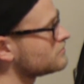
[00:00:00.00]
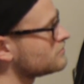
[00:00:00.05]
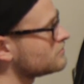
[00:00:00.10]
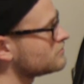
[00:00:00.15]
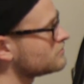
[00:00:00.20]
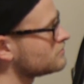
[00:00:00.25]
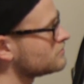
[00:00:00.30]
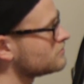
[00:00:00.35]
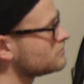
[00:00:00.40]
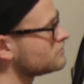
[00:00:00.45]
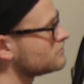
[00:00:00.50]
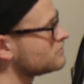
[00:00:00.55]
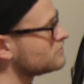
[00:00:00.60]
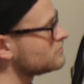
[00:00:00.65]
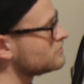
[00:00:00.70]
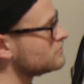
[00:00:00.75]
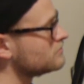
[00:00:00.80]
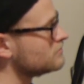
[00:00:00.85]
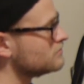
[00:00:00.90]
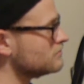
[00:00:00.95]

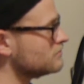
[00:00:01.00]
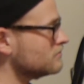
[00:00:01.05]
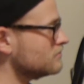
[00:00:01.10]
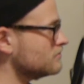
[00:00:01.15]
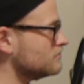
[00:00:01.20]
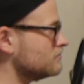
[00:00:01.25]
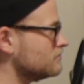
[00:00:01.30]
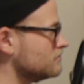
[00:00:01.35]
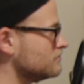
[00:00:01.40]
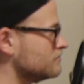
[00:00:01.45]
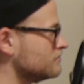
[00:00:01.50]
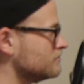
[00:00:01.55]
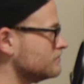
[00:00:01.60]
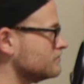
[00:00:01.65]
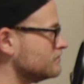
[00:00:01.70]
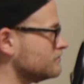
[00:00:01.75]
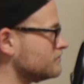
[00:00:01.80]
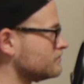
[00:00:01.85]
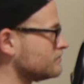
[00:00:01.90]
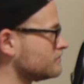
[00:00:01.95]

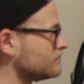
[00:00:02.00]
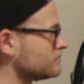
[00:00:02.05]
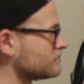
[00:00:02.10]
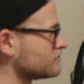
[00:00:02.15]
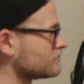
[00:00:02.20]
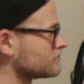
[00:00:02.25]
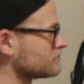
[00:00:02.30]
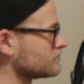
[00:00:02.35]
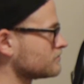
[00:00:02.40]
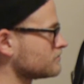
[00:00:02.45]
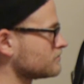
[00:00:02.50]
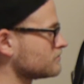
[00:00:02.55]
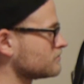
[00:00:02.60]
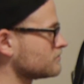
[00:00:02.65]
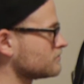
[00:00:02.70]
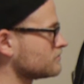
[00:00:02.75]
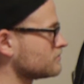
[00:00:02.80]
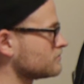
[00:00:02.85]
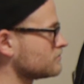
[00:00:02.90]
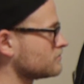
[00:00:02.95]

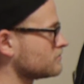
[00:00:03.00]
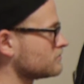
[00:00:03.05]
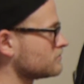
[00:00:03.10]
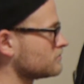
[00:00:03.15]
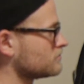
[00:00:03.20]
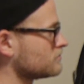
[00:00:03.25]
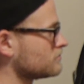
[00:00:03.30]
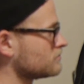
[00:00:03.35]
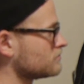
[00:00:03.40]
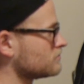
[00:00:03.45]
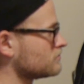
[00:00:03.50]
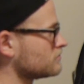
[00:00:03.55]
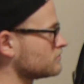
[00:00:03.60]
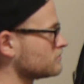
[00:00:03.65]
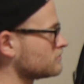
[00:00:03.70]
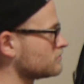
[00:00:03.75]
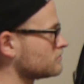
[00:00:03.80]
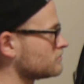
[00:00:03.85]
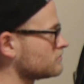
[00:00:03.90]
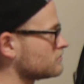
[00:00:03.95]

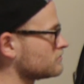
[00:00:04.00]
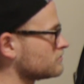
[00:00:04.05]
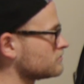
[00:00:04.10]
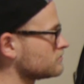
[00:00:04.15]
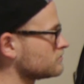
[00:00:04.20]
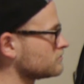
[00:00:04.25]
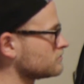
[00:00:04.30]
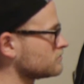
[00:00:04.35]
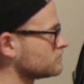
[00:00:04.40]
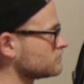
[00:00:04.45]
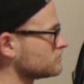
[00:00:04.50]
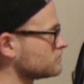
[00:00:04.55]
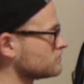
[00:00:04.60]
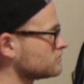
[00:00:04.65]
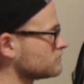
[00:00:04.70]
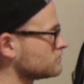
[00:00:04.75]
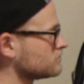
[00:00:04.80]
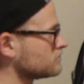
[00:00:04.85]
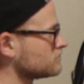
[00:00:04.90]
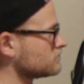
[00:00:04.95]

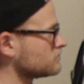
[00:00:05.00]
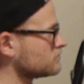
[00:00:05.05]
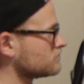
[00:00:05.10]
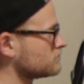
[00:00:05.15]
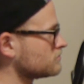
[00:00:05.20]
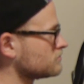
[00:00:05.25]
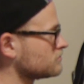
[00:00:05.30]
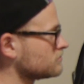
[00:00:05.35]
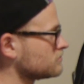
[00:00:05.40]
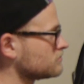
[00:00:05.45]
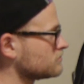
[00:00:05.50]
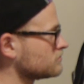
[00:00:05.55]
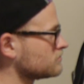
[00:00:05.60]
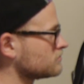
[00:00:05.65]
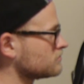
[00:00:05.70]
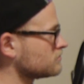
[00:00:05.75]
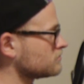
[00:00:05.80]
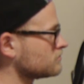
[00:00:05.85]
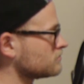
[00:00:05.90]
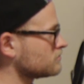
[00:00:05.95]

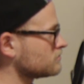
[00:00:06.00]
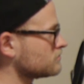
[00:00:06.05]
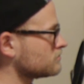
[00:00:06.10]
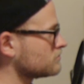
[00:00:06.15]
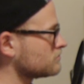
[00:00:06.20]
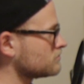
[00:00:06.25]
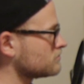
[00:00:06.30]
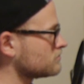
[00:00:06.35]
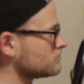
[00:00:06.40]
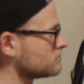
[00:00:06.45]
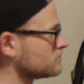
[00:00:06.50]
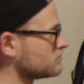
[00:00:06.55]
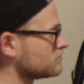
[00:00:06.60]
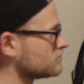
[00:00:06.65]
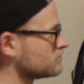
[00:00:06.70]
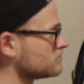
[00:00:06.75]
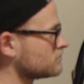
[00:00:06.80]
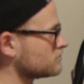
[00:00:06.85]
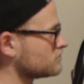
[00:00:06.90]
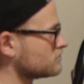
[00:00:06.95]

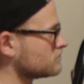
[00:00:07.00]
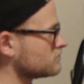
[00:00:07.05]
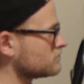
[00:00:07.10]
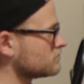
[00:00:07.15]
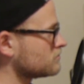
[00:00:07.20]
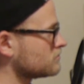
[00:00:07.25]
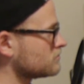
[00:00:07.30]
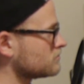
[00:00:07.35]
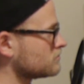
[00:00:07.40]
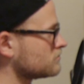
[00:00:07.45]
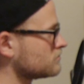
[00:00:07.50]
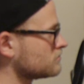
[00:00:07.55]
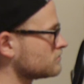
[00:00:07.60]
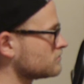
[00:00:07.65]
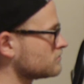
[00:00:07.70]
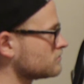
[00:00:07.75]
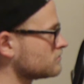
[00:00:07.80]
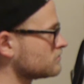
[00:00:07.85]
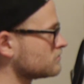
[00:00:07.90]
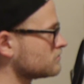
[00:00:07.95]
[no speech]